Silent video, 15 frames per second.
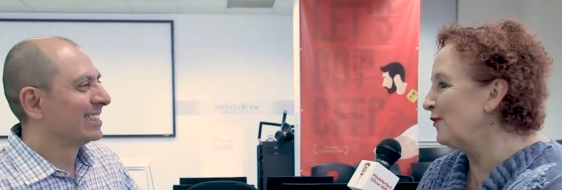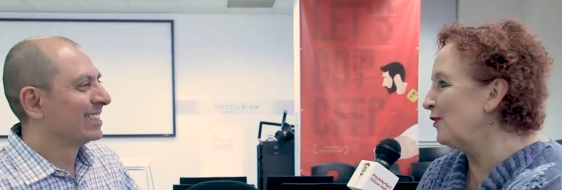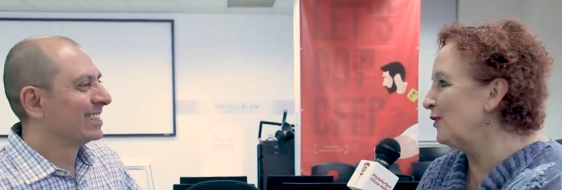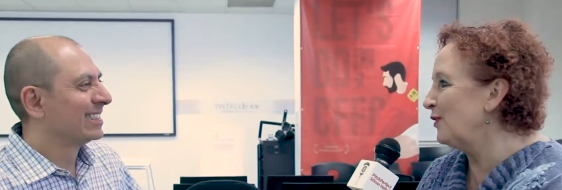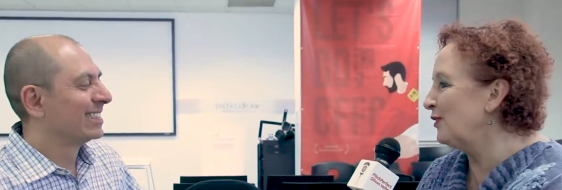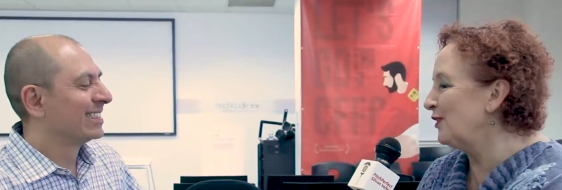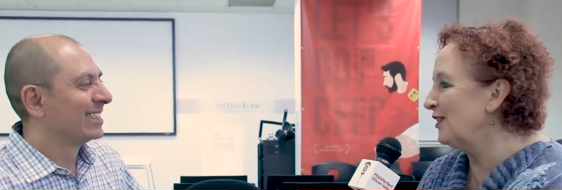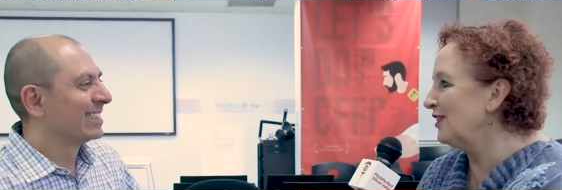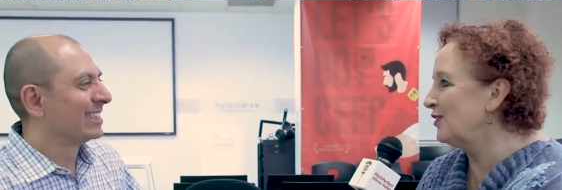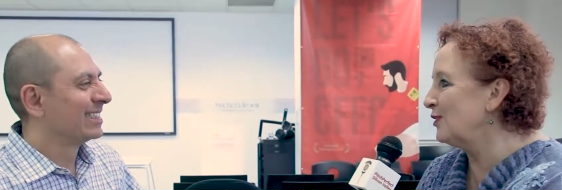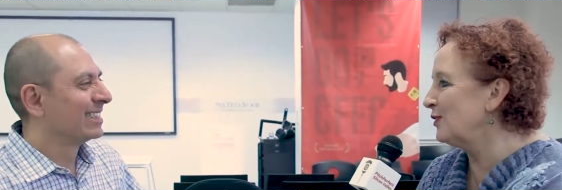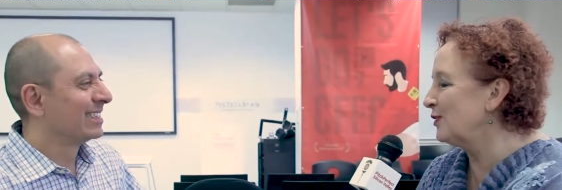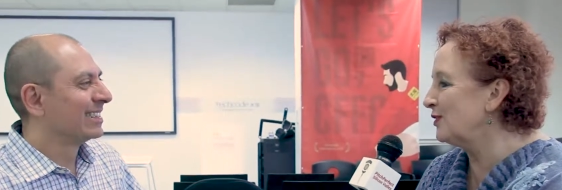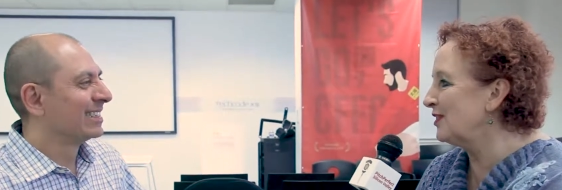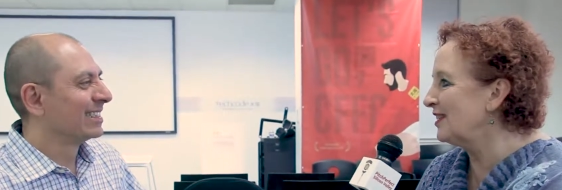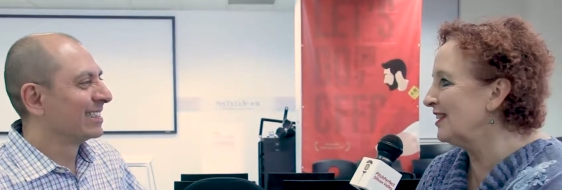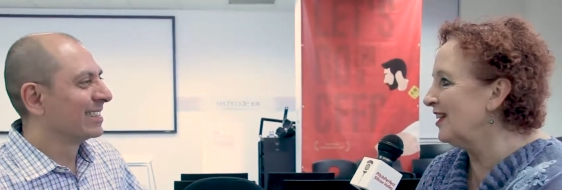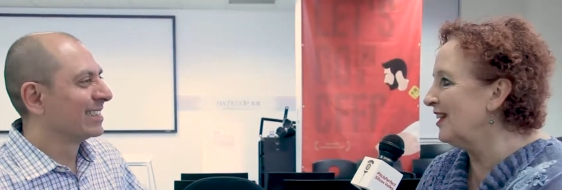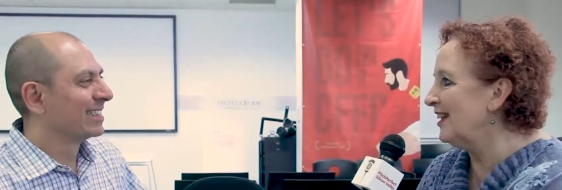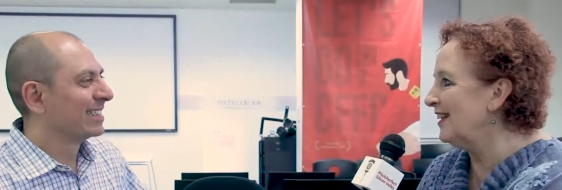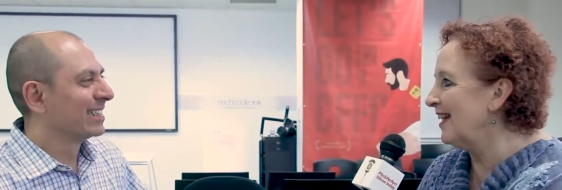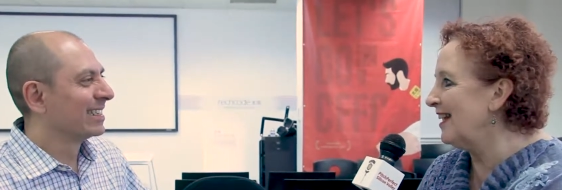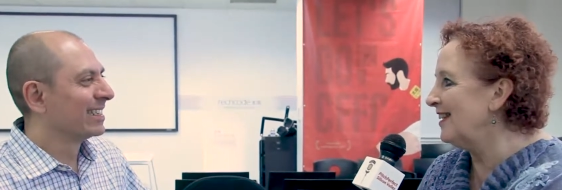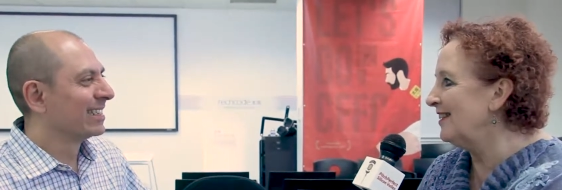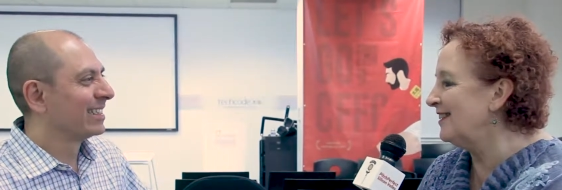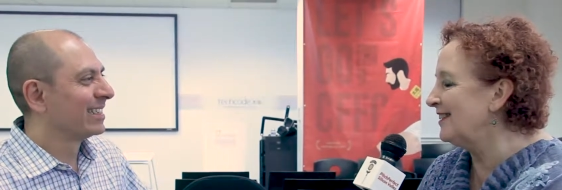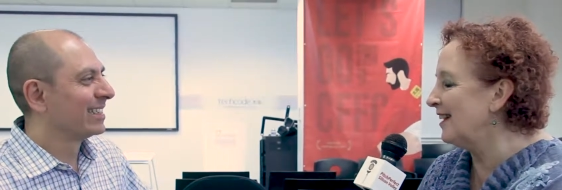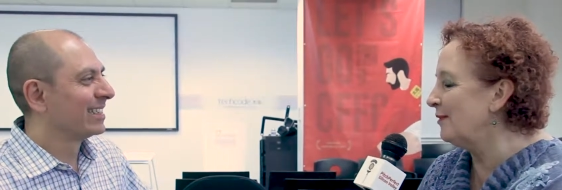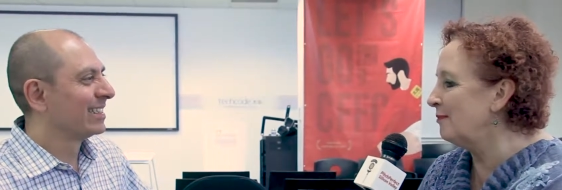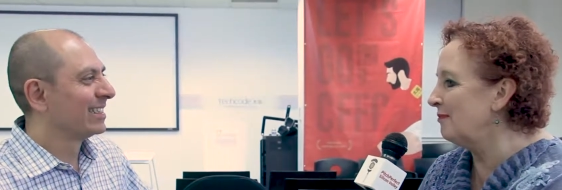Speaker 1: forward to the talk tonight,
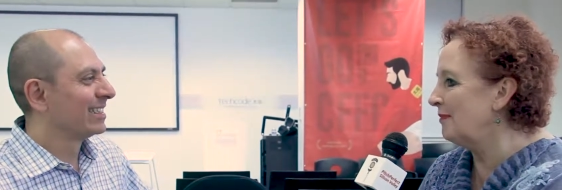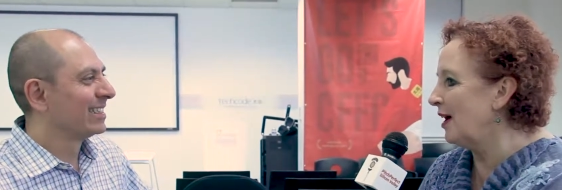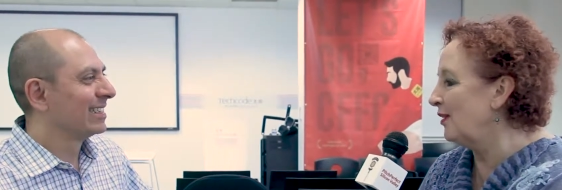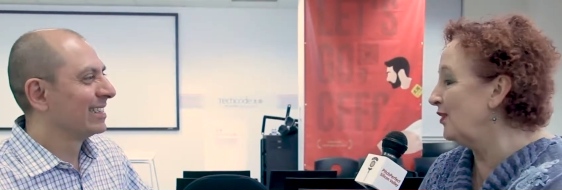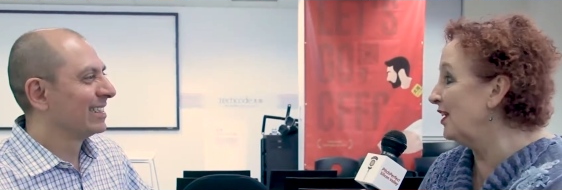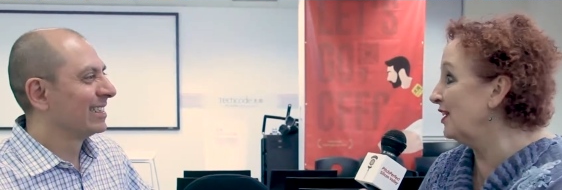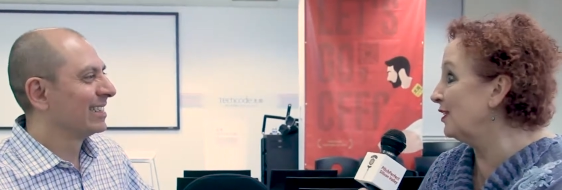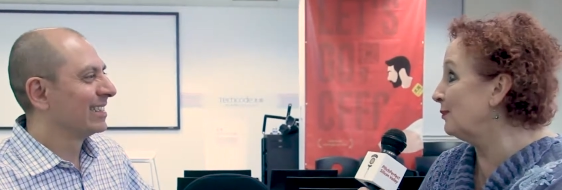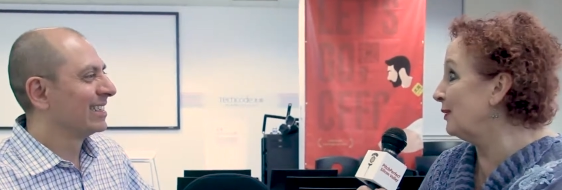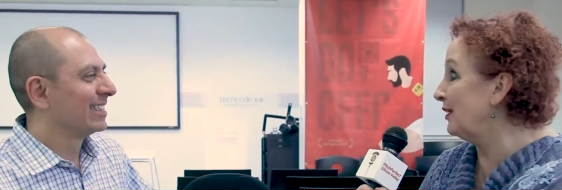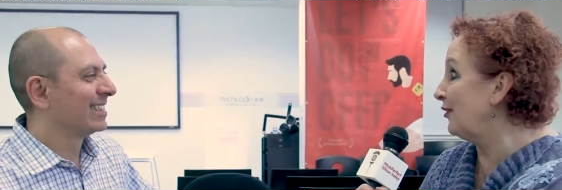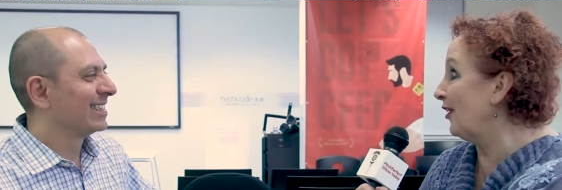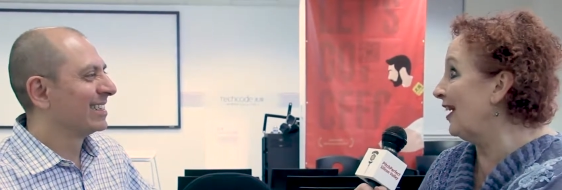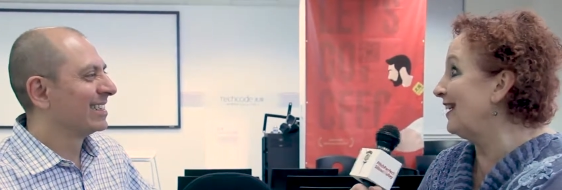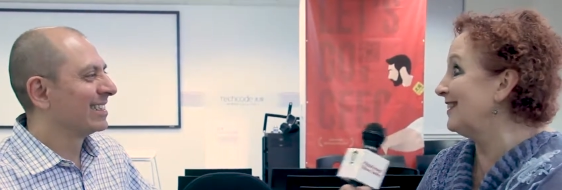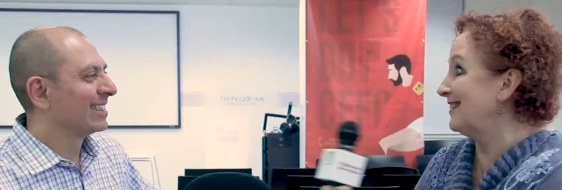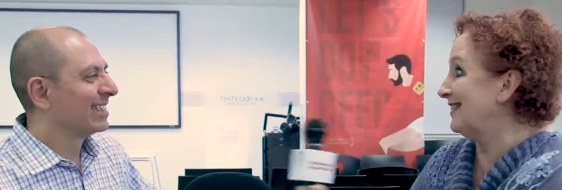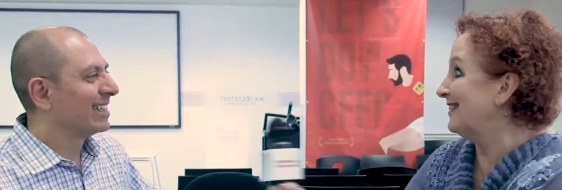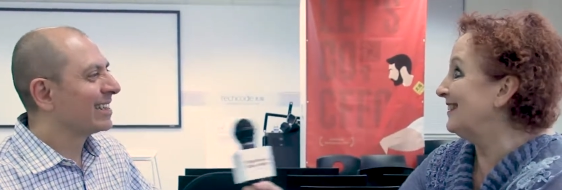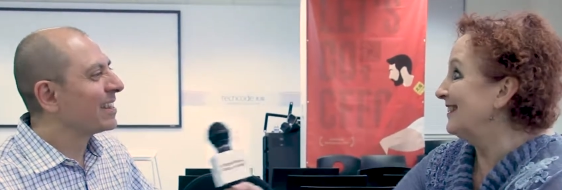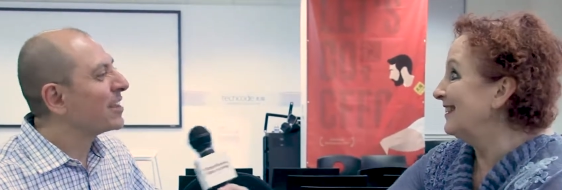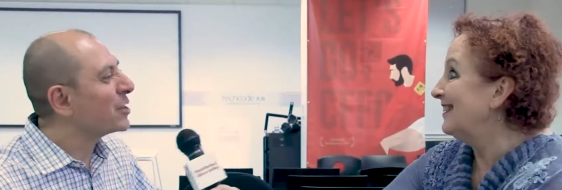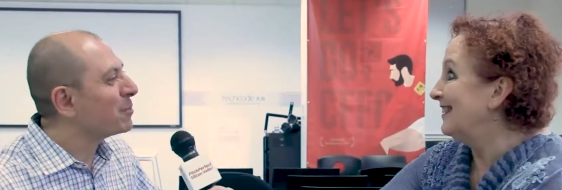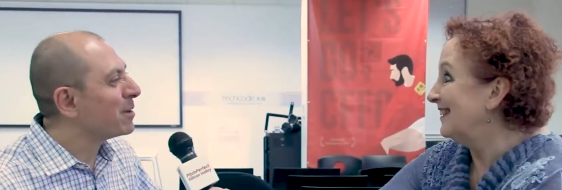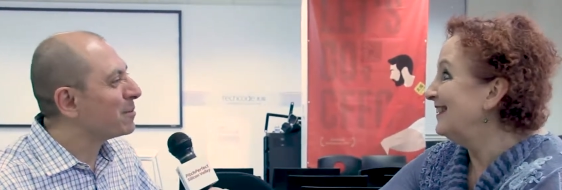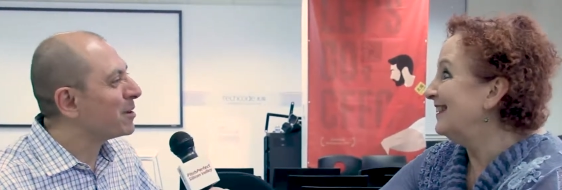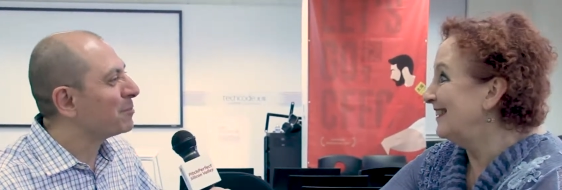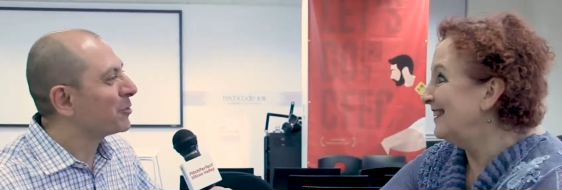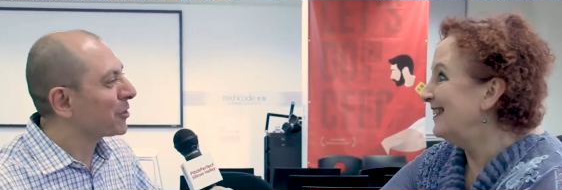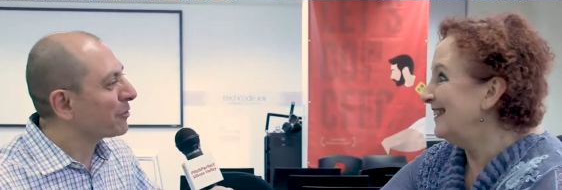and um, I think it'll be great.
Speaker 2: Thank you,
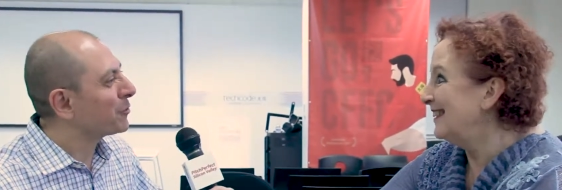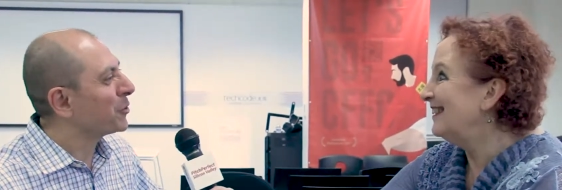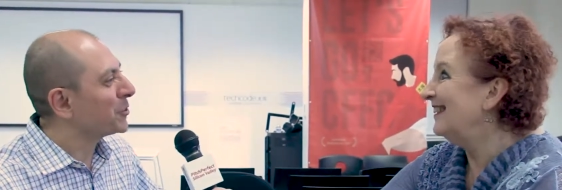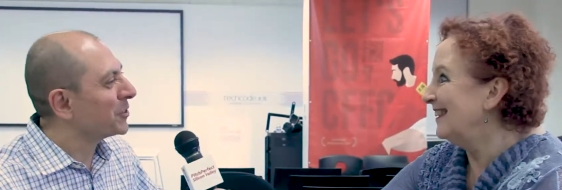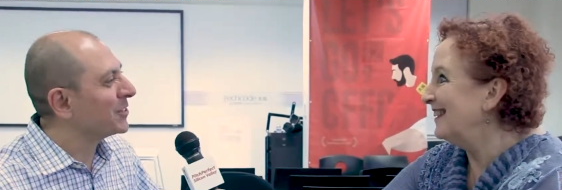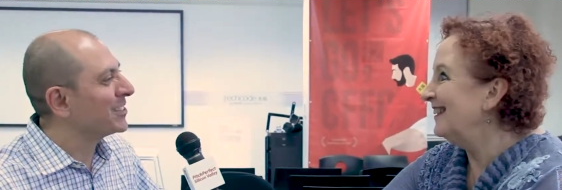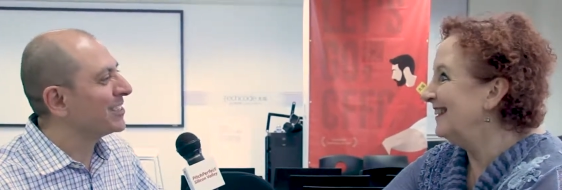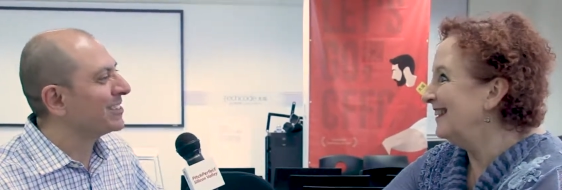Pima. I'm looking forward to it